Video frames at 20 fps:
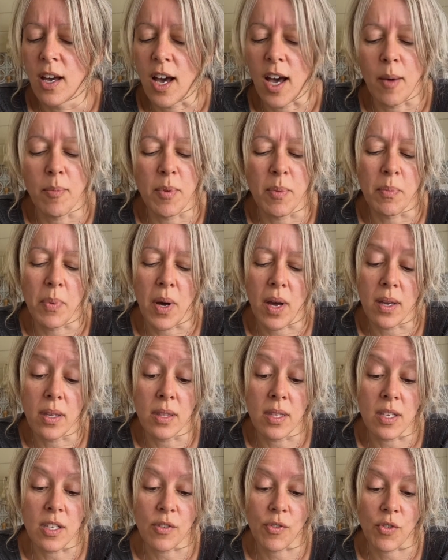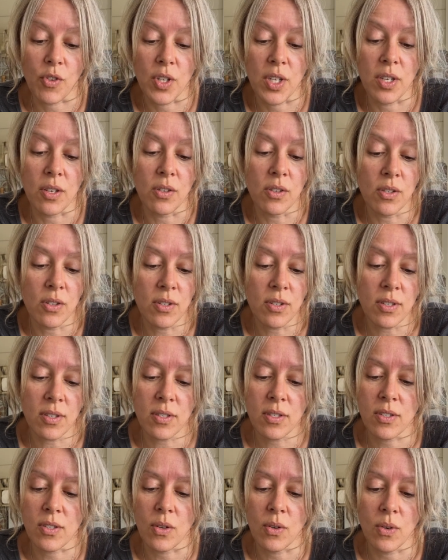I've been buying these for years,
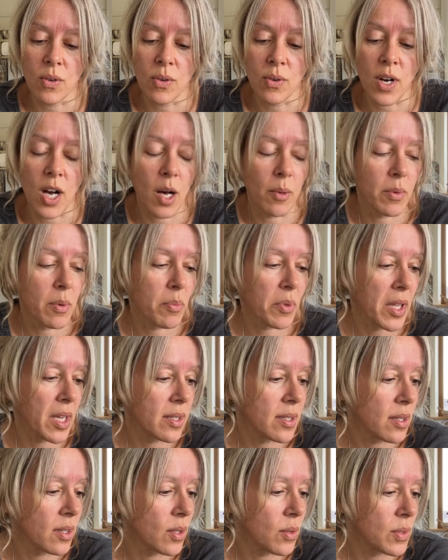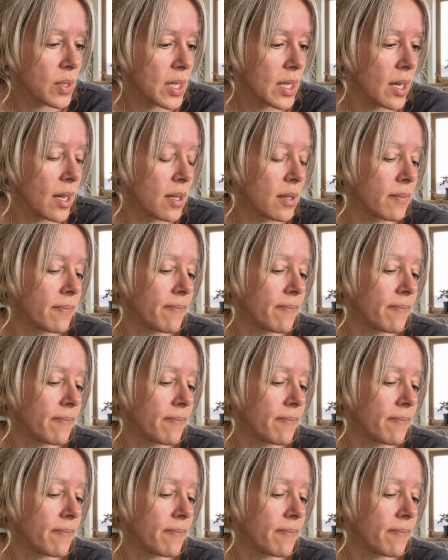so I'll be planting those again.